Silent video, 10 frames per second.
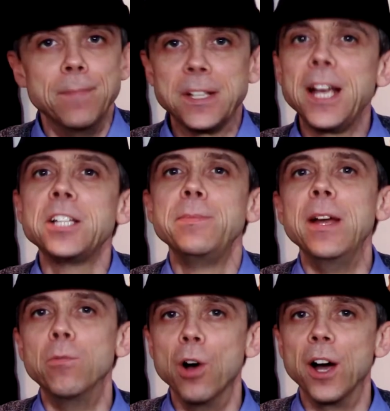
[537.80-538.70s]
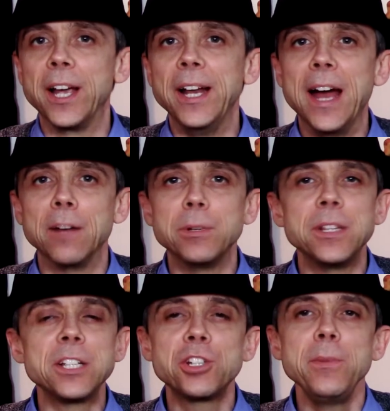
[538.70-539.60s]
It takes a bit of working out, but
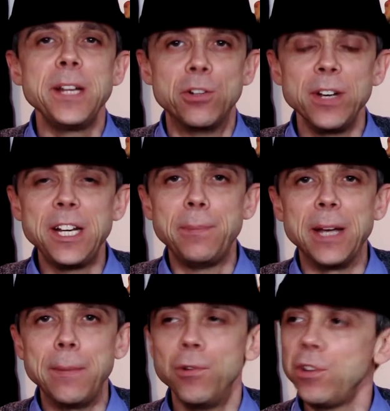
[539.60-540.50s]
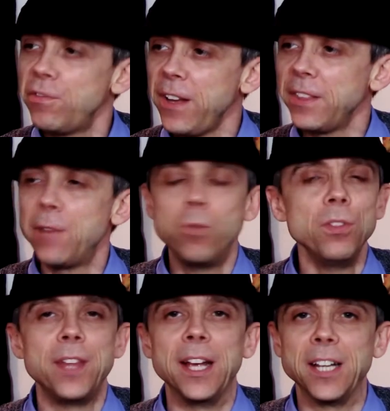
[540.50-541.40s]
there's too many greedy people. You'd think they
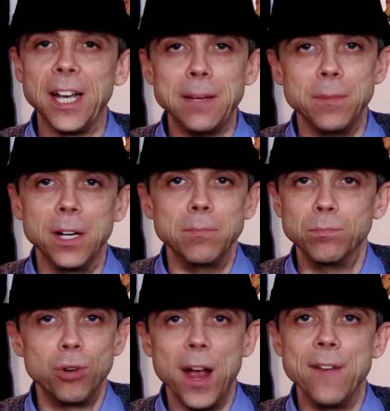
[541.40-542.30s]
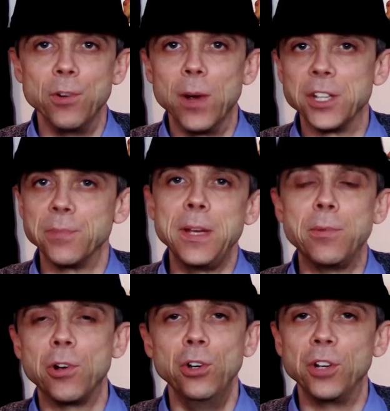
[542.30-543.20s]
want their game put everywhere so
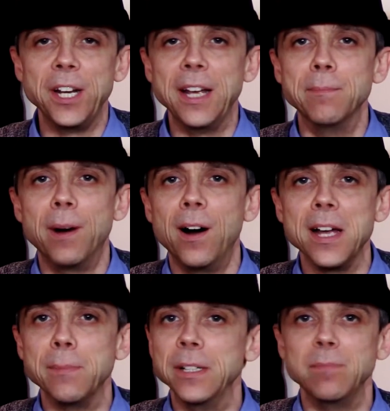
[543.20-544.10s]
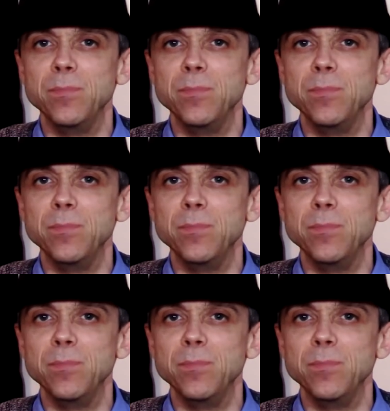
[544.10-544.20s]
people can look at it and buy it, but